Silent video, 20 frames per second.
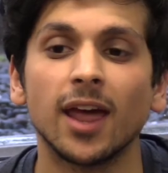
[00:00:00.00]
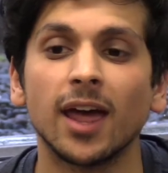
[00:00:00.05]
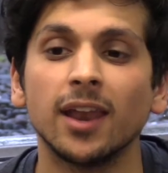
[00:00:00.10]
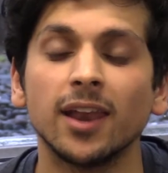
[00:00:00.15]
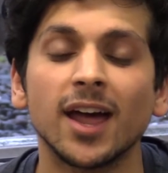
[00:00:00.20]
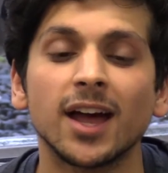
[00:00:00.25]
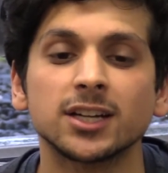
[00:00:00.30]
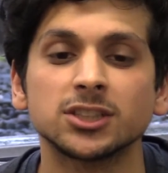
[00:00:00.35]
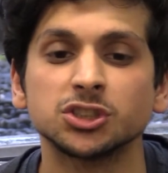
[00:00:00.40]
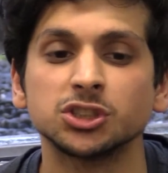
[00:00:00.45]
And
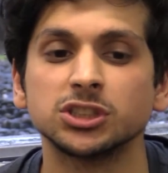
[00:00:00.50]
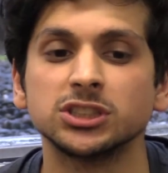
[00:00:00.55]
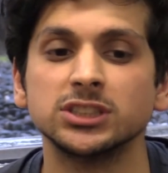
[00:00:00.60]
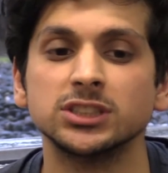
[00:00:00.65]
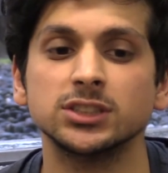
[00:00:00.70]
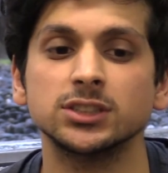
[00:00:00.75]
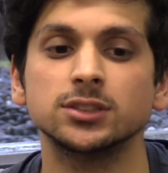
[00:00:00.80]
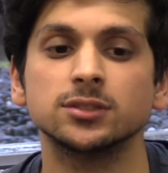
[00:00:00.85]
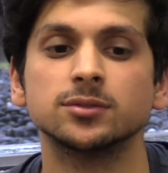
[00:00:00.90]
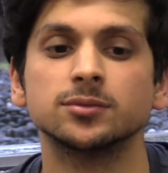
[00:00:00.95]

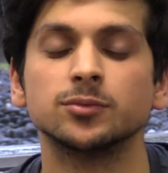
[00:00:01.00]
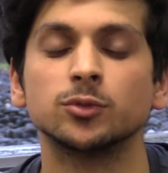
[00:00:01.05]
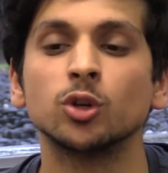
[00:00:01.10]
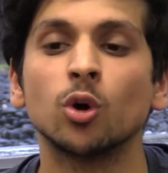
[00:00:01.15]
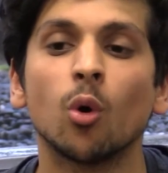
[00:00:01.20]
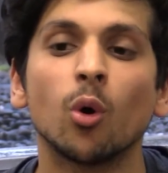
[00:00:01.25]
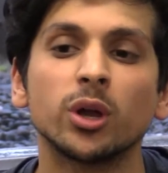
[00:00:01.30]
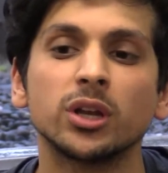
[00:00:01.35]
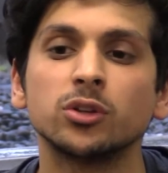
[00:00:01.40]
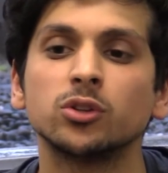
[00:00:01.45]
actually
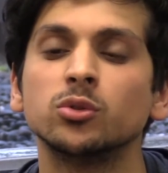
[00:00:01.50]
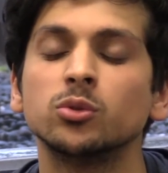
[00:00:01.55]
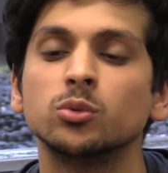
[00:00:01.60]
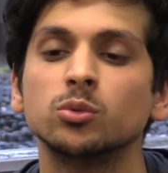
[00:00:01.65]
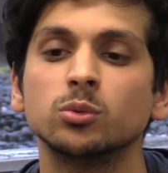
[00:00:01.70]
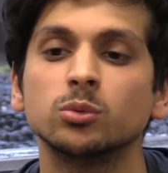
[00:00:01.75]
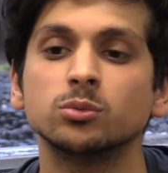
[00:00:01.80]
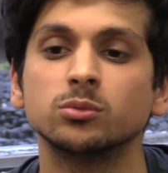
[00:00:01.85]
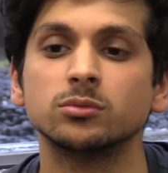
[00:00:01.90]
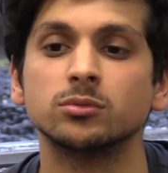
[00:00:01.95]
going to
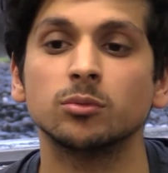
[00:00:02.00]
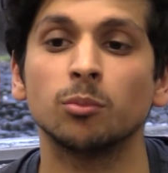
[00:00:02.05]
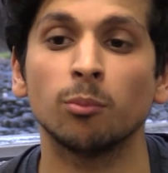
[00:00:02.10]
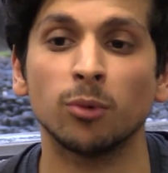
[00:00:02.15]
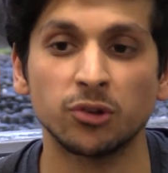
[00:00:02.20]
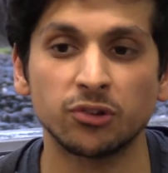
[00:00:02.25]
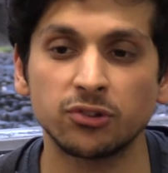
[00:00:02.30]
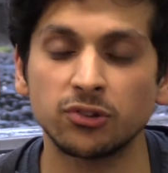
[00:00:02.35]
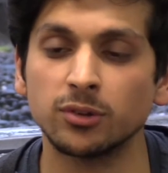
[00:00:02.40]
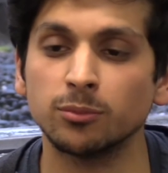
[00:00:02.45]

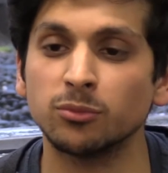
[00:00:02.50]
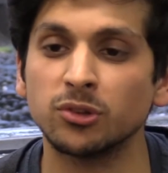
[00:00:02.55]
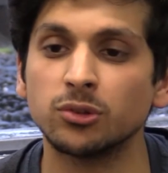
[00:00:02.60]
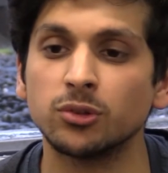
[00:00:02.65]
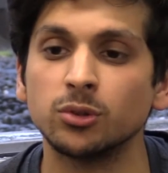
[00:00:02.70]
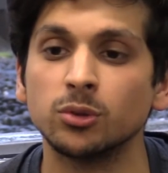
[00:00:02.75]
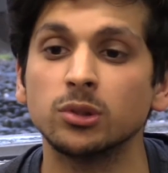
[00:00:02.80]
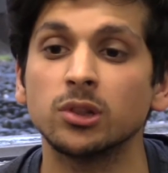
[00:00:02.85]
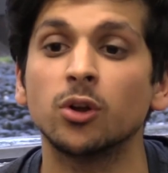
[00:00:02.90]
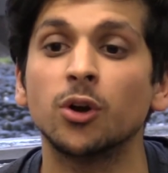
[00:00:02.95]
Muslims
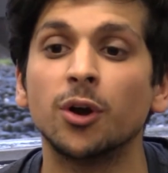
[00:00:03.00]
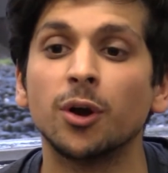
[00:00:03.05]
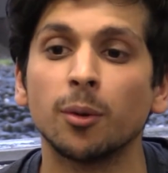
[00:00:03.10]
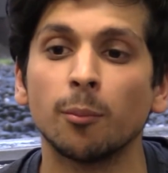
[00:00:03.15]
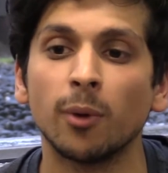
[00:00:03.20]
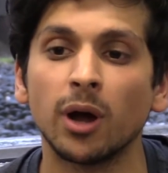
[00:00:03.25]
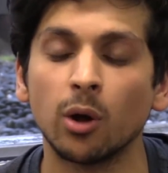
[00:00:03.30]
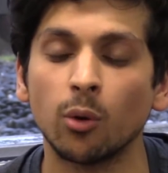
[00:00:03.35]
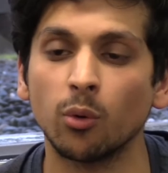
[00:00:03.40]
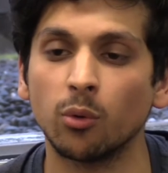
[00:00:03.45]
to learn
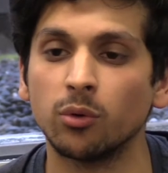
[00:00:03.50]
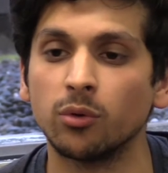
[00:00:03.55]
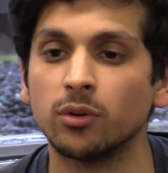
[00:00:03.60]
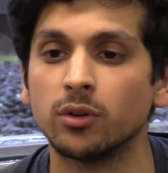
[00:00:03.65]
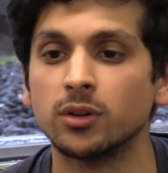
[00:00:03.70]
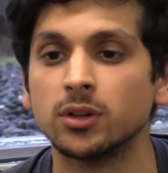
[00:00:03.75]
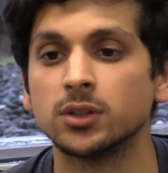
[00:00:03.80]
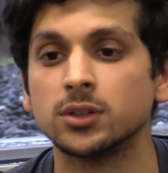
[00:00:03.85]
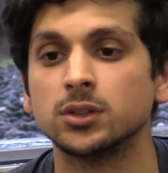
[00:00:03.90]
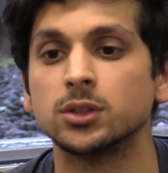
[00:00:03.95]
about
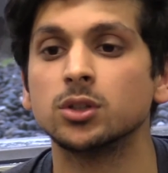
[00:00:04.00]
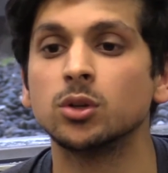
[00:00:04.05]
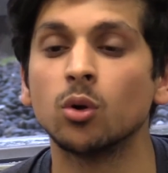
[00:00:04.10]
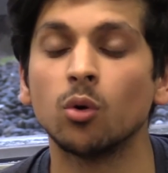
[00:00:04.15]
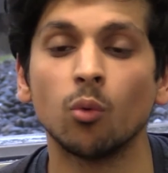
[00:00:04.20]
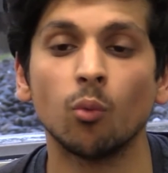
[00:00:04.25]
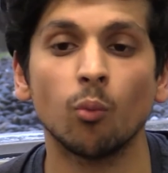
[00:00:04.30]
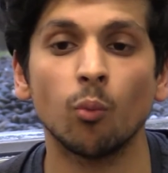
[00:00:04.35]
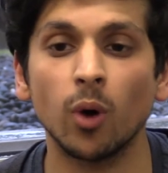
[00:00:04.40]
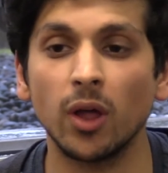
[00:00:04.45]

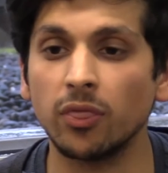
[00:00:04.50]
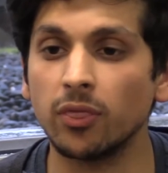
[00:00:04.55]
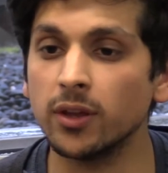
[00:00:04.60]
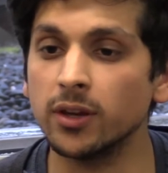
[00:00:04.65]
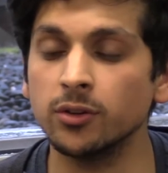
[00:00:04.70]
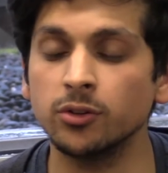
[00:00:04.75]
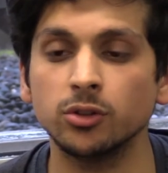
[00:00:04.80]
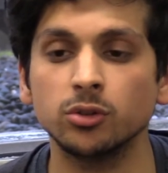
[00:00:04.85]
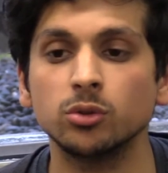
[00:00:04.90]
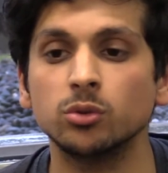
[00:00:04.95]
what they
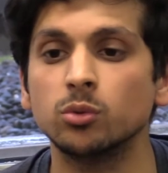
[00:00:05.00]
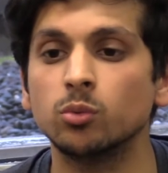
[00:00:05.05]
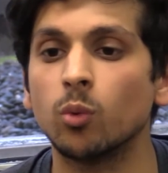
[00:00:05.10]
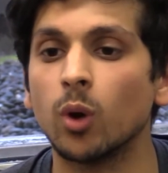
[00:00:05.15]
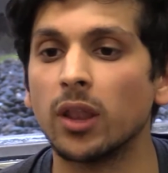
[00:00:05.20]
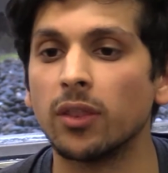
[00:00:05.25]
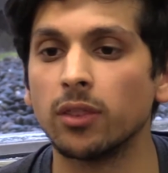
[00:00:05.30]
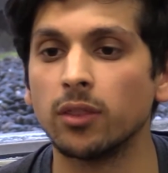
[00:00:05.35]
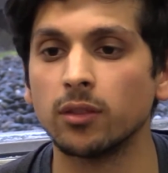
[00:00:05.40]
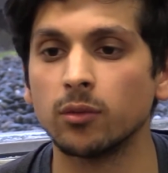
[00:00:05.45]
do, what,
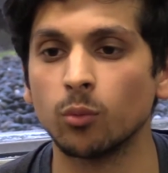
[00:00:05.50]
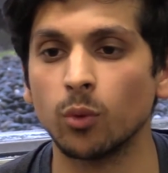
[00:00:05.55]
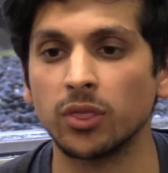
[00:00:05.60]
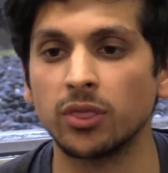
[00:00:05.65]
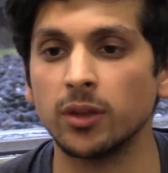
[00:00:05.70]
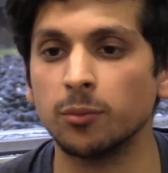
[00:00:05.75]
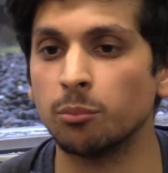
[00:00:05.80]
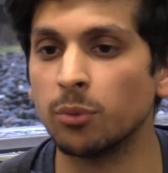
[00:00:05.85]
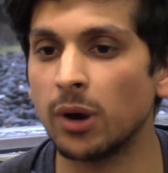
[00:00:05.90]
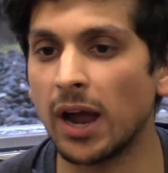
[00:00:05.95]
what they
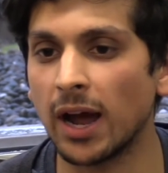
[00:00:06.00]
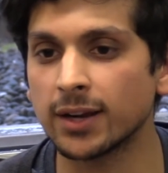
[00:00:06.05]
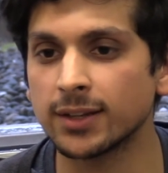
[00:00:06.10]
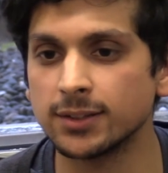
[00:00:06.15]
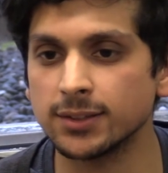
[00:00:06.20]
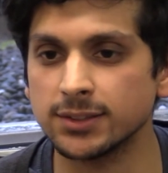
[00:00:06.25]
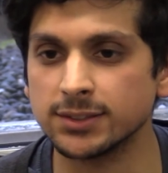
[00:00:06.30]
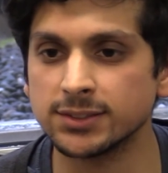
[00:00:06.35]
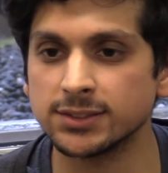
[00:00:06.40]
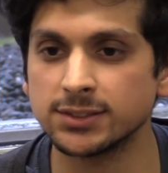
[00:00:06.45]

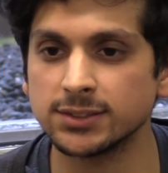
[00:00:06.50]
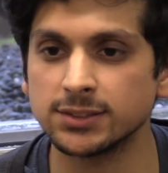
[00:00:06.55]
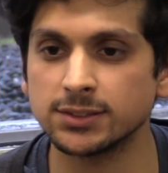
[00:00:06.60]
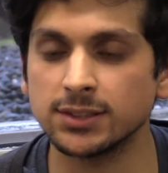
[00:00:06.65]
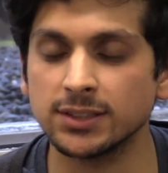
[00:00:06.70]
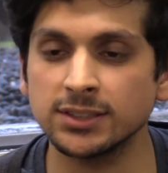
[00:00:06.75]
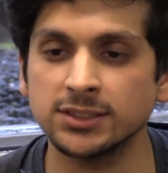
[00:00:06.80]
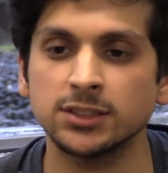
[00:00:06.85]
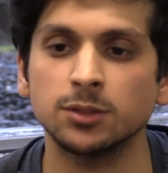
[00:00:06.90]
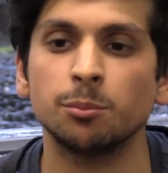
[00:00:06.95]
practice, is